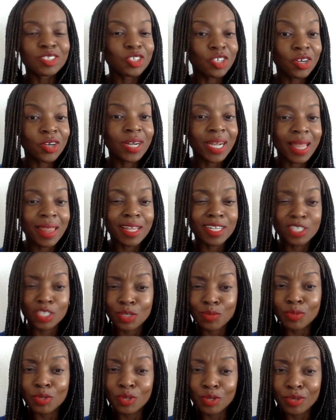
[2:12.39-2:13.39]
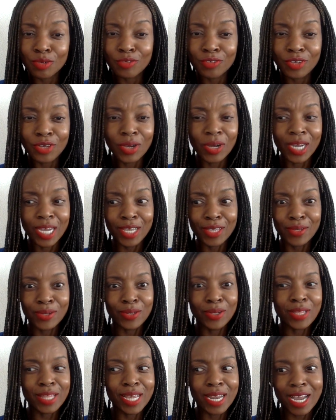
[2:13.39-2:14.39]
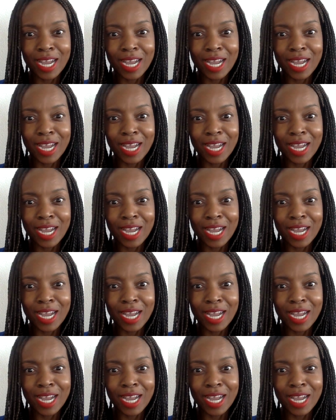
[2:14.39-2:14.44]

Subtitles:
Yoga. That's the beauty of yoga. You know that